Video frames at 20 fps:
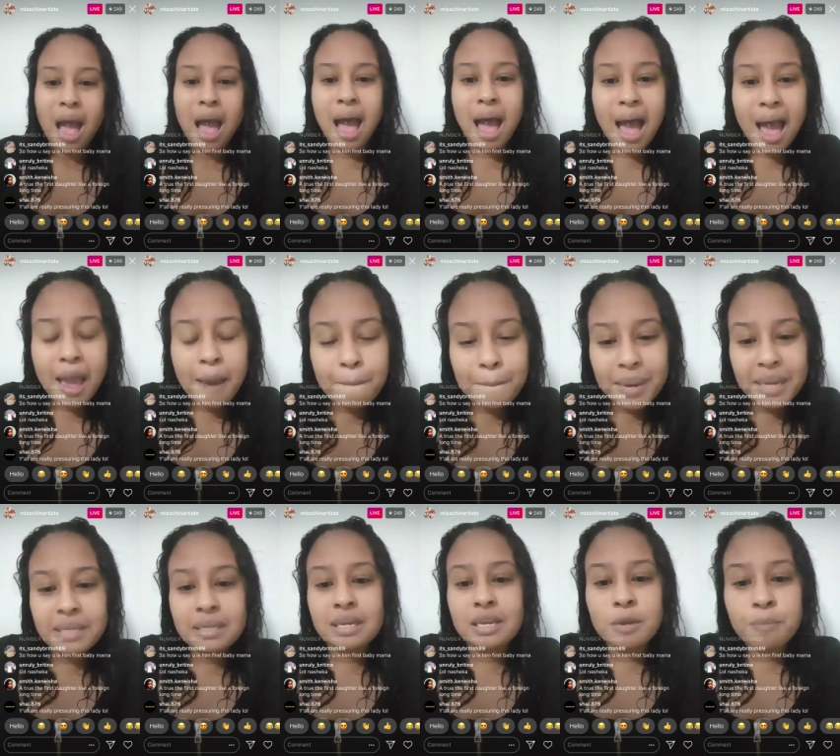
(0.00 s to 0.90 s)
I
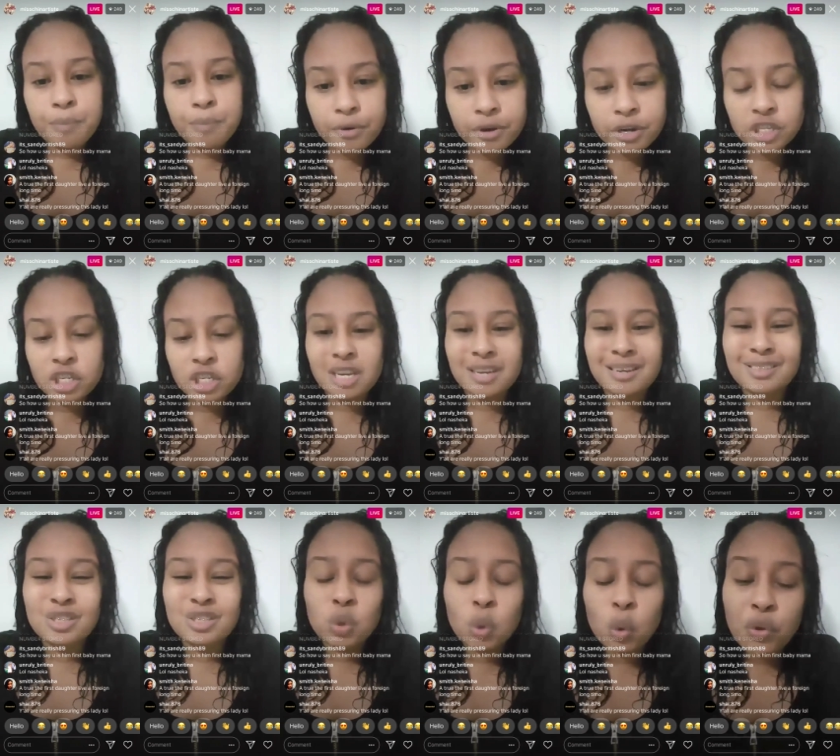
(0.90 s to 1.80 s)
met Kiprich
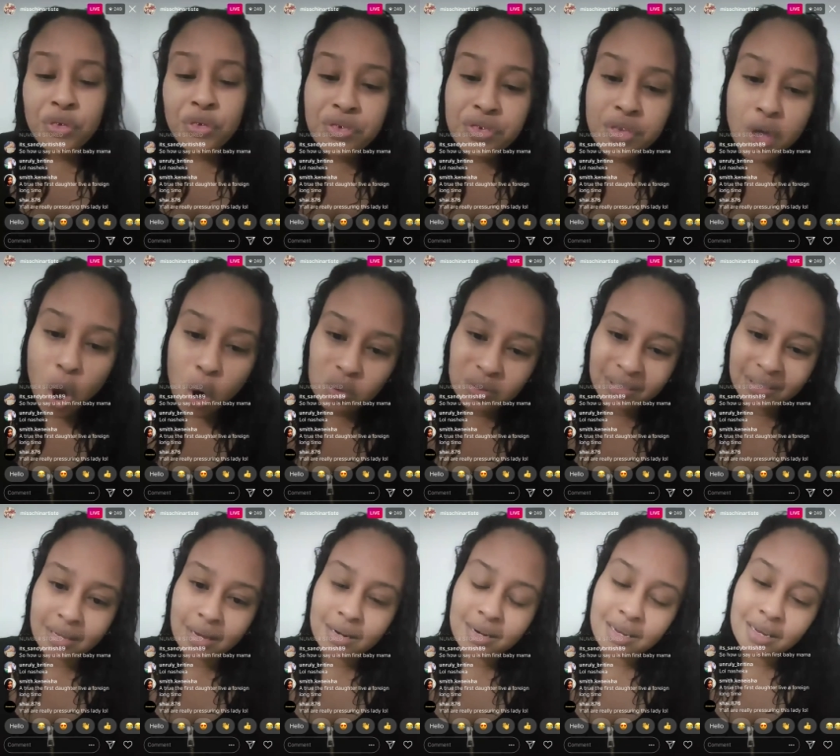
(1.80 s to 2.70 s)
in
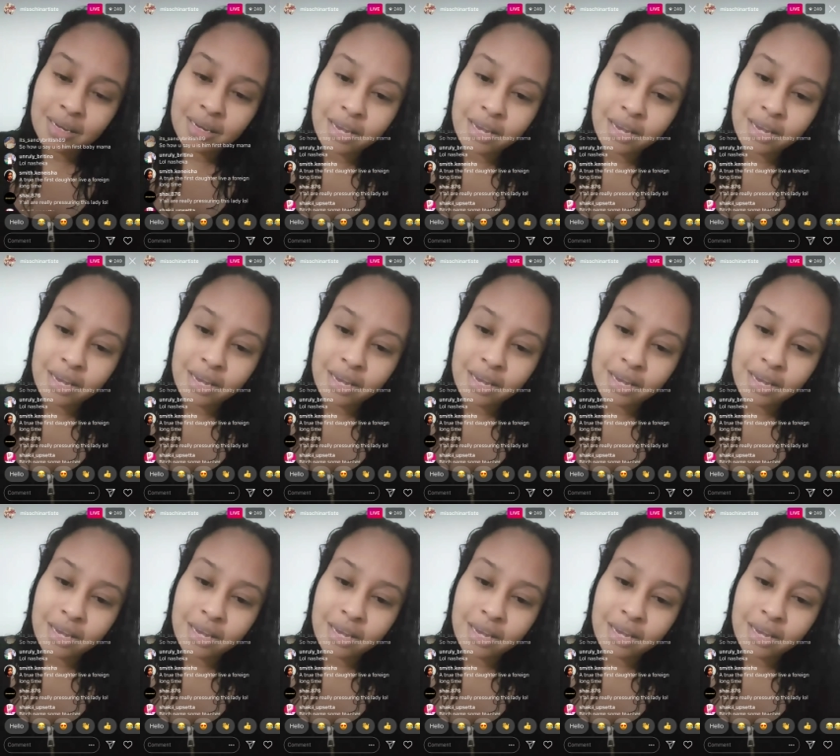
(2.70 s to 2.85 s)
2000.